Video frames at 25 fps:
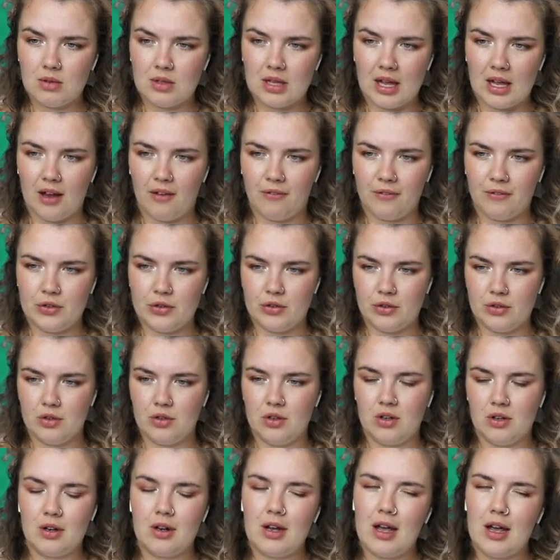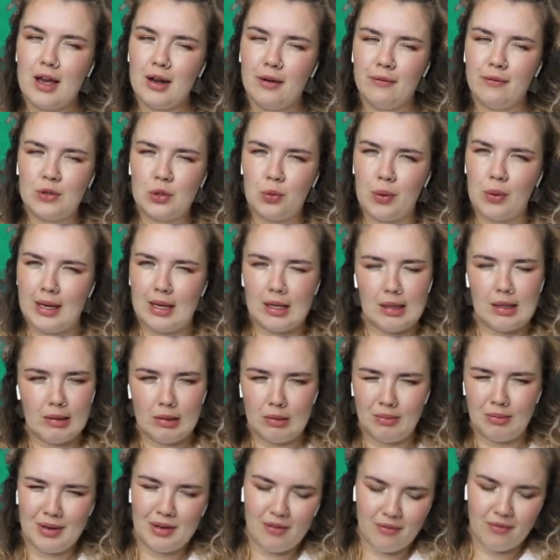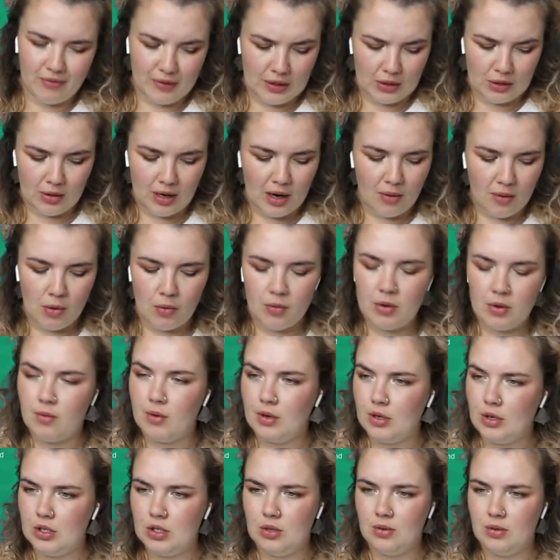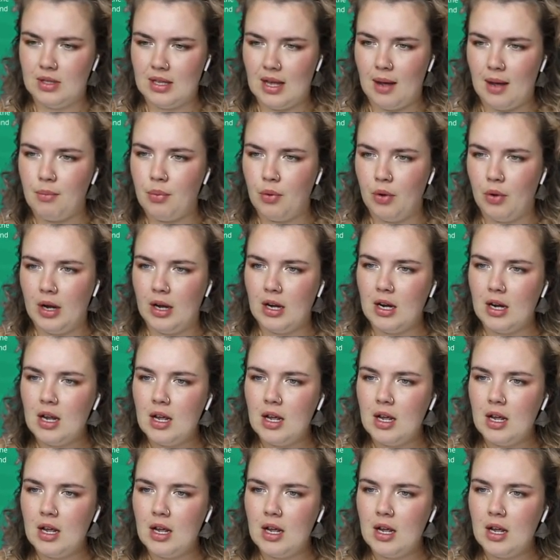have to kind of tweak a little bit and figure out what we want to do in that point.